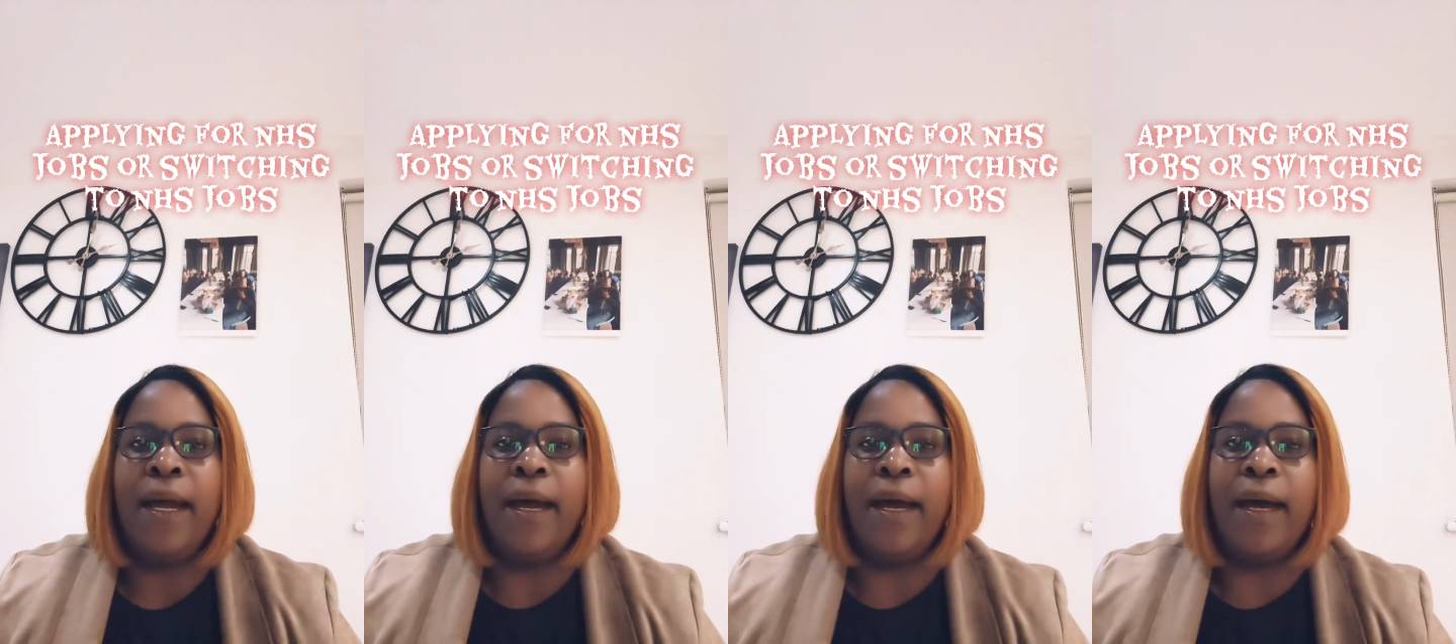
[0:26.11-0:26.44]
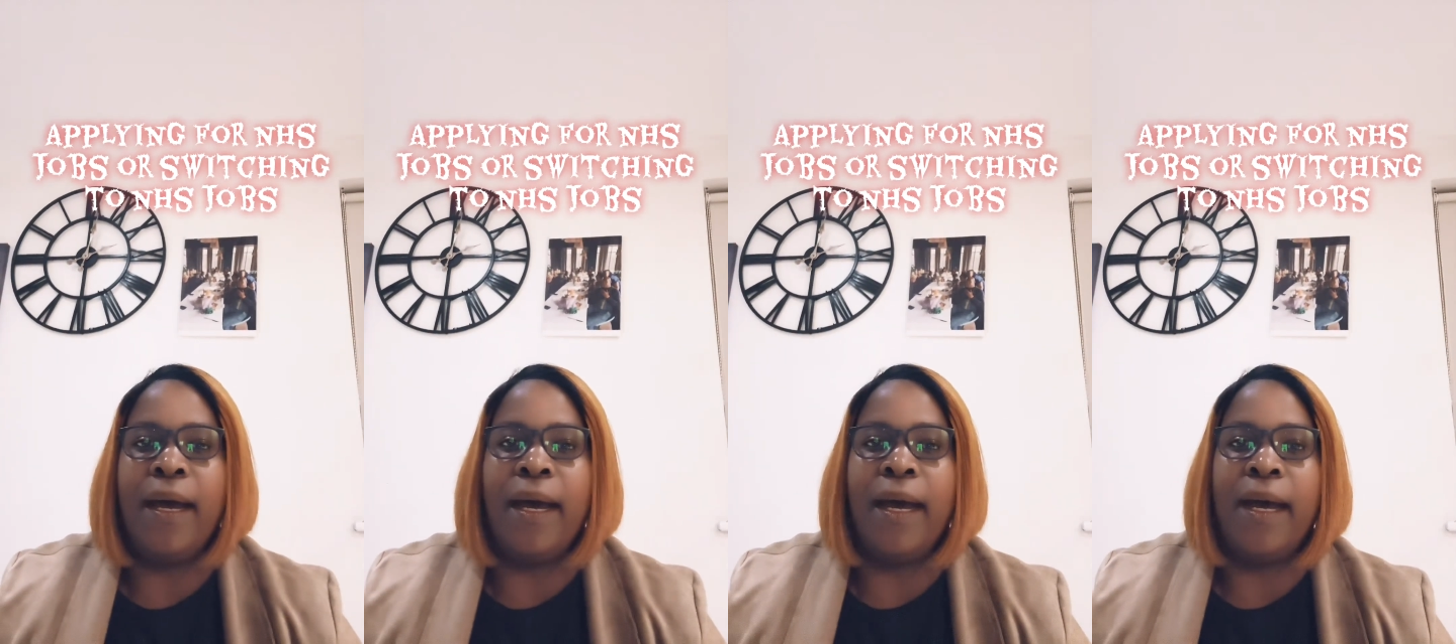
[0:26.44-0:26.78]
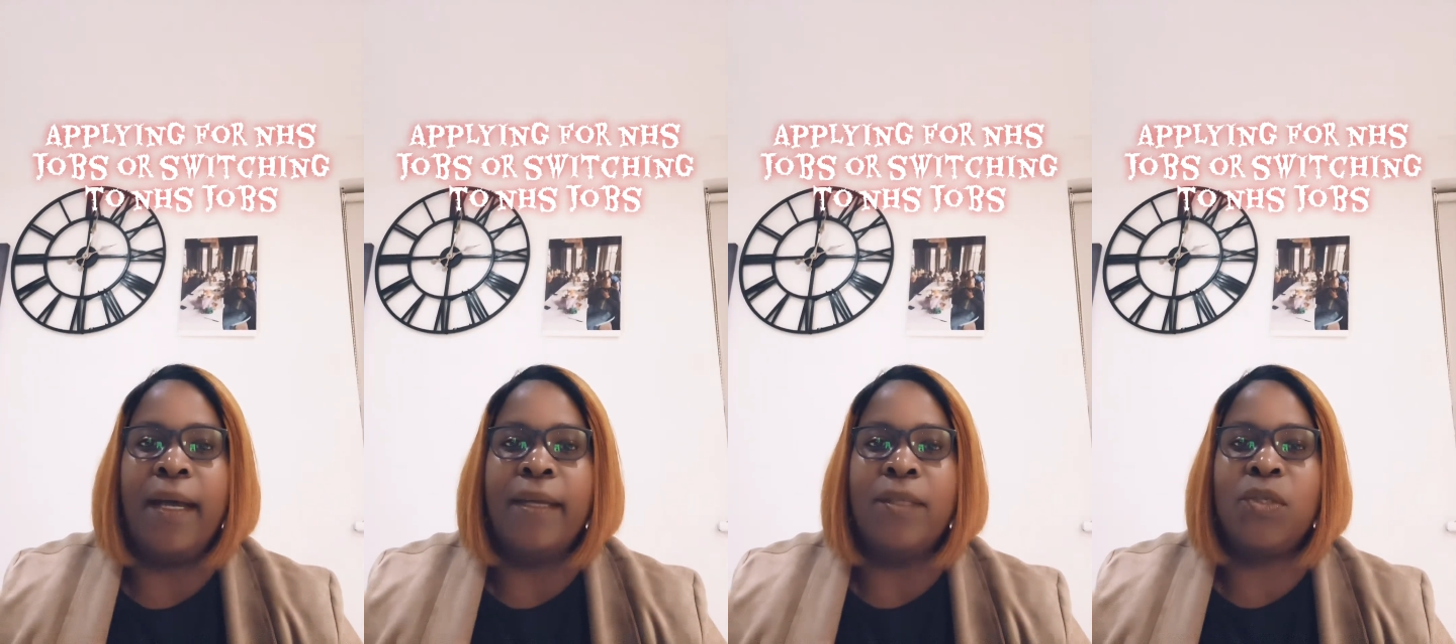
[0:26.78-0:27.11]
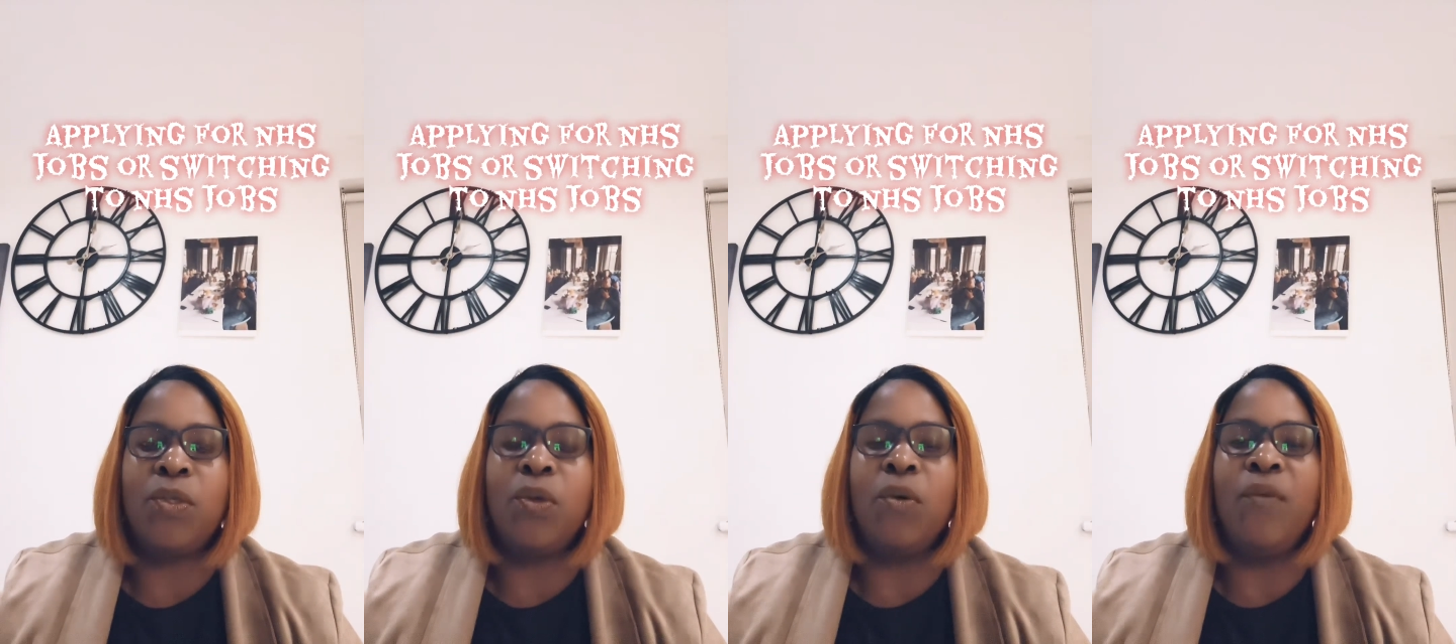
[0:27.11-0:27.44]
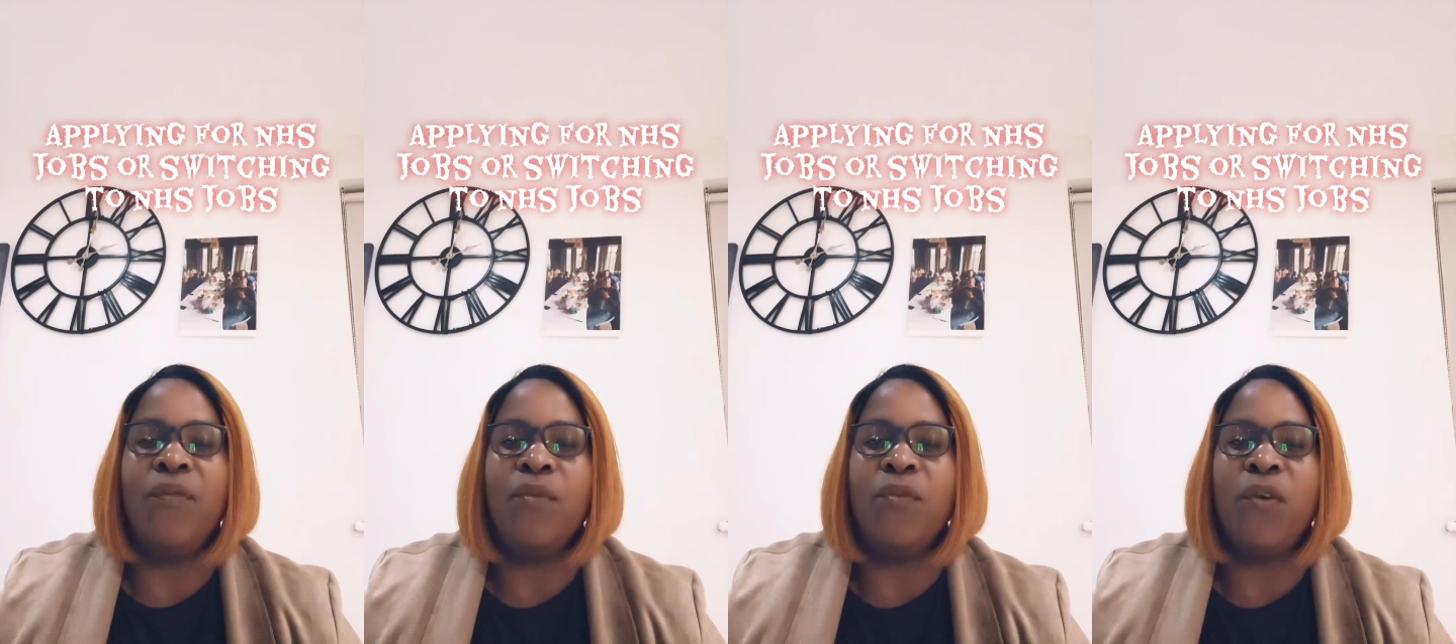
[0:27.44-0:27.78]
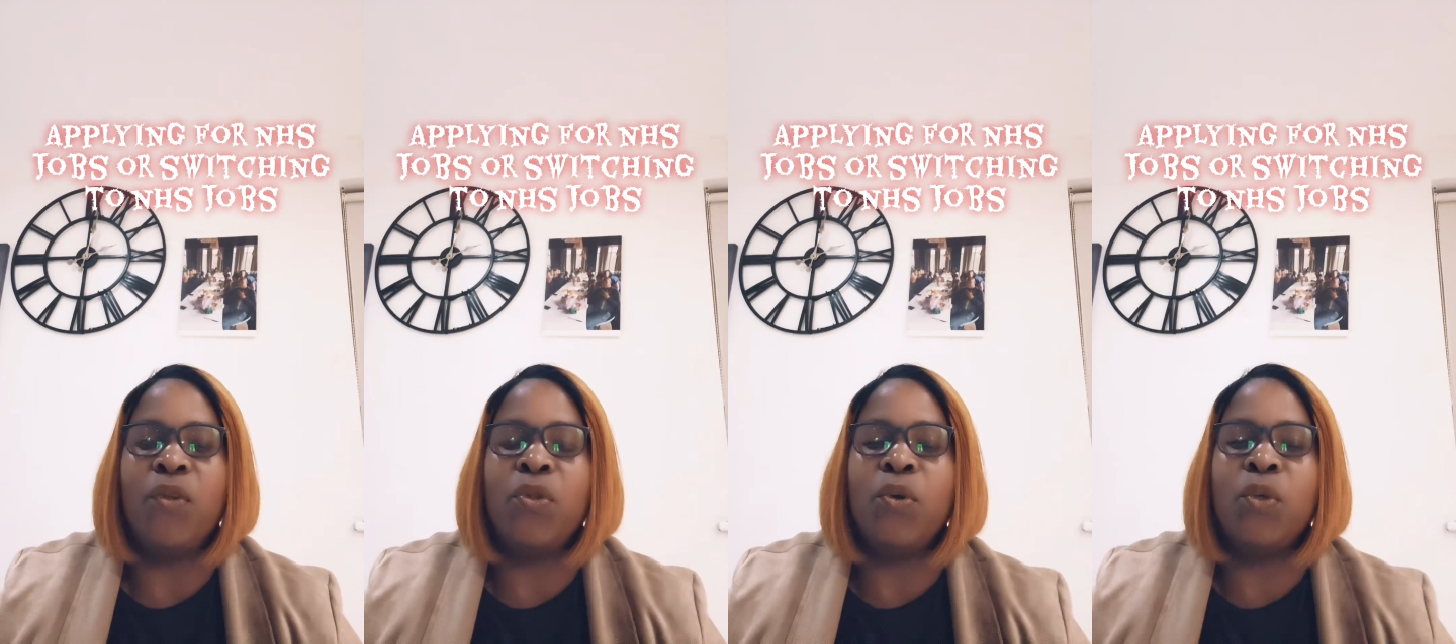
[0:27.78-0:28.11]
So
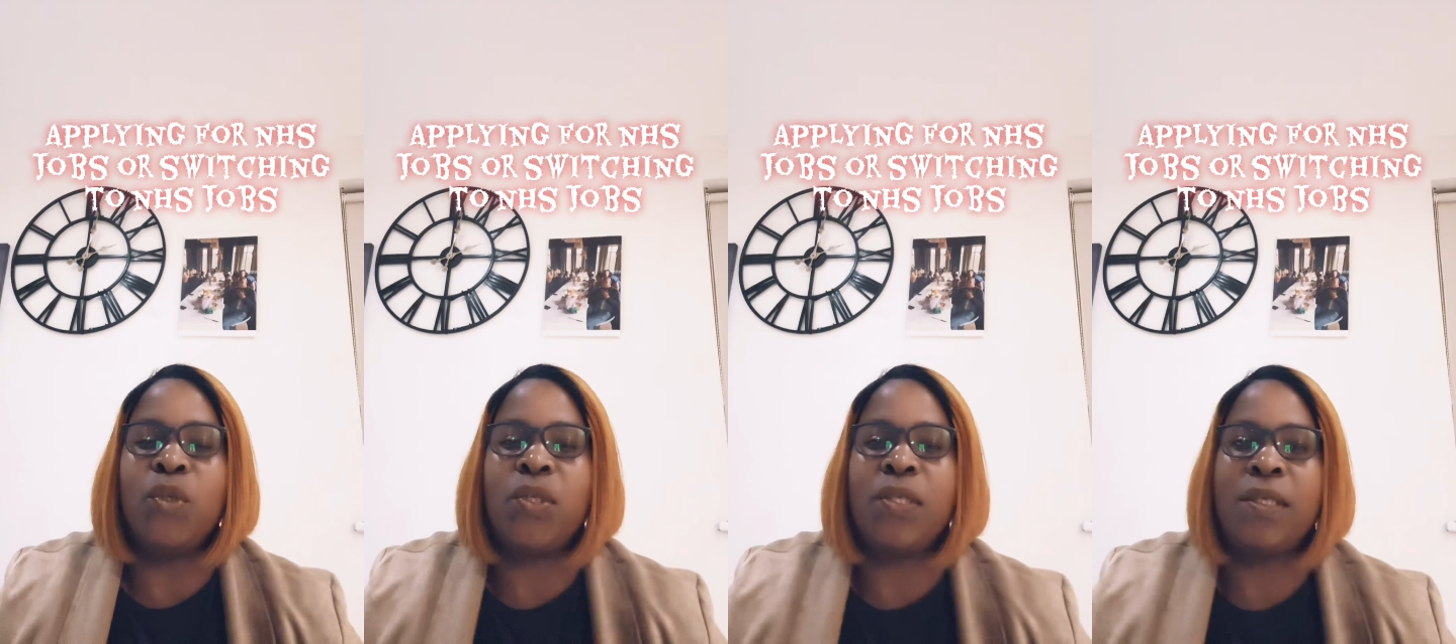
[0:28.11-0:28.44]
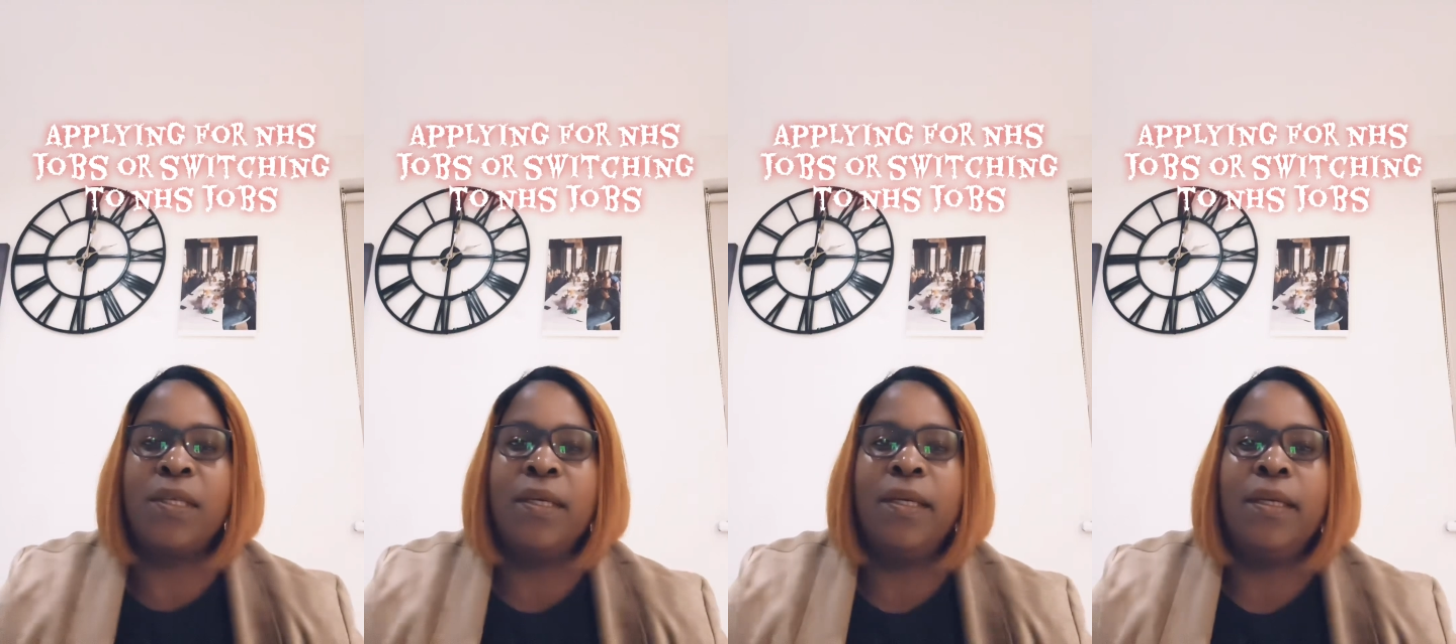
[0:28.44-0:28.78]
for those